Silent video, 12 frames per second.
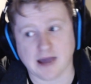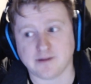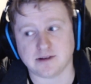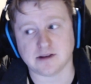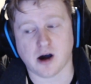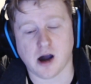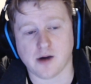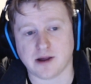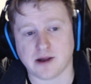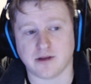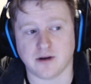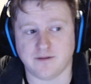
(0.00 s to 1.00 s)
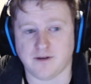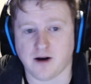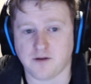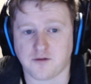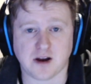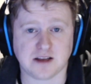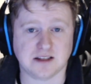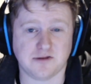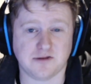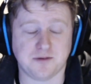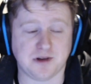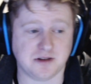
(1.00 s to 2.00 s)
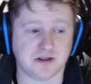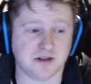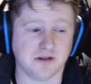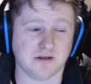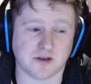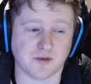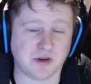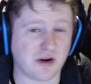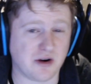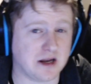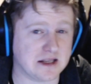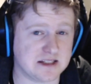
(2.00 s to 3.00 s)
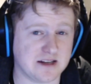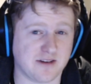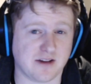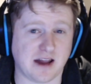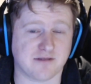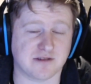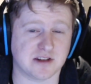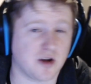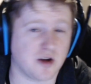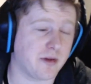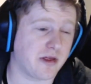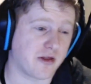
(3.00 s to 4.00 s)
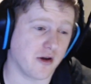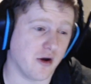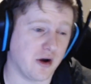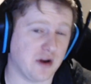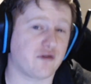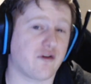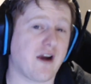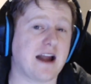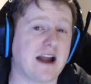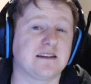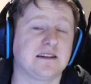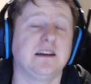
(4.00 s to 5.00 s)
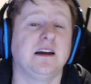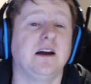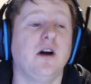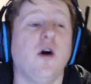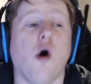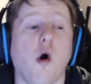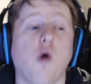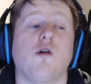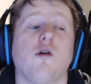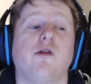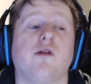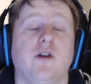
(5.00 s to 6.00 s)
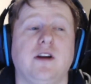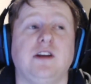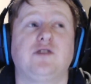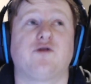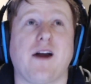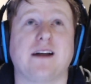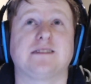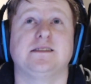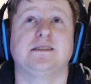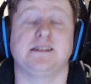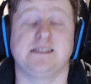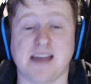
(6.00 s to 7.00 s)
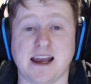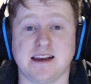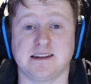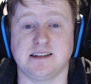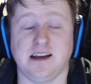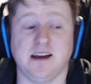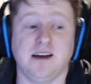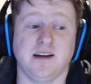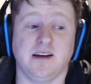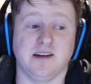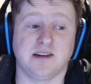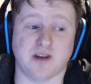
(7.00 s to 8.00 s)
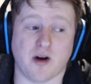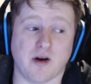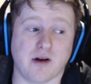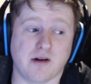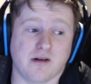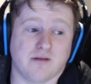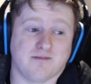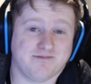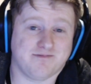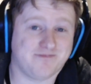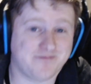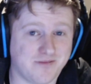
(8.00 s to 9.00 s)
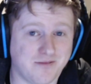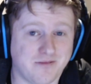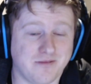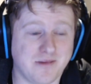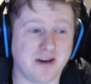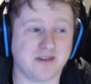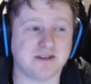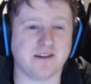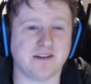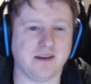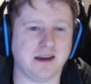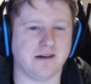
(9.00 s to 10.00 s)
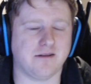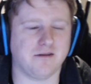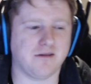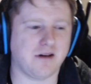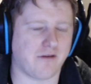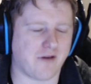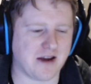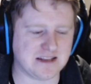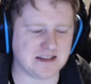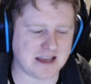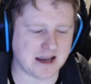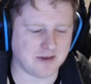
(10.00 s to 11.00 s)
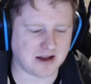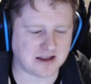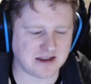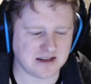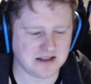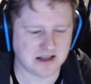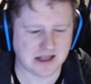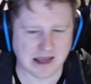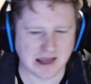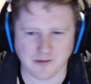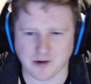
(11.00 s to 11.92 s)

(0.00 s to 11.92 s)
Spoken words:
the Highway 35 tracks in it would be good too, so we don't necessarily have to stop at 30 tracks, although 30 tracks is insanity. So, generally a racing game like this, you get,